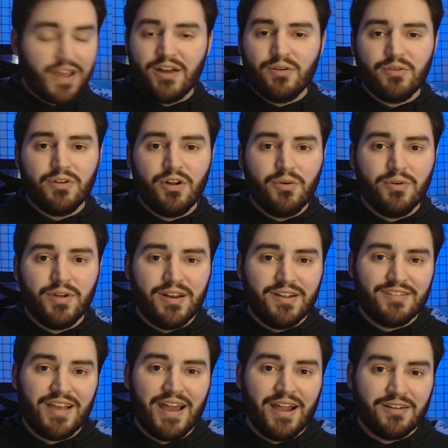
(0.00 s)
I don't know an
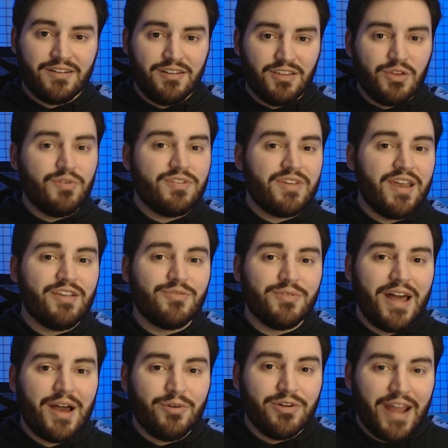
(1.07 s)
exact use case where
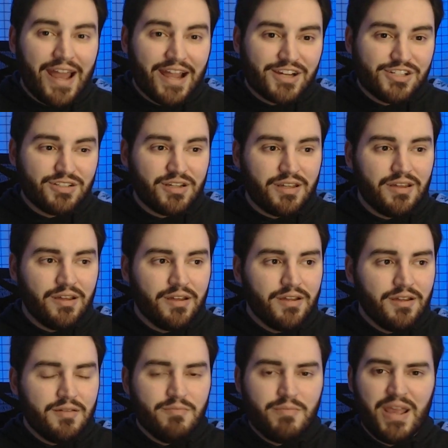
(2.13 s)
that would actually
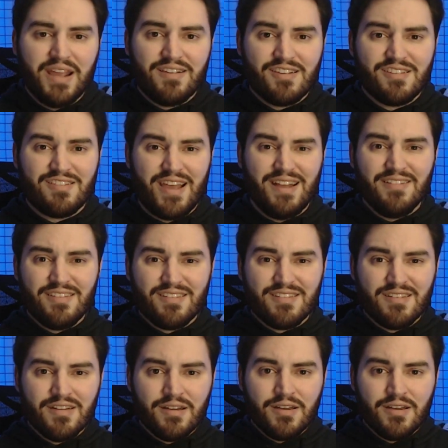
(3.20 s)
make sense,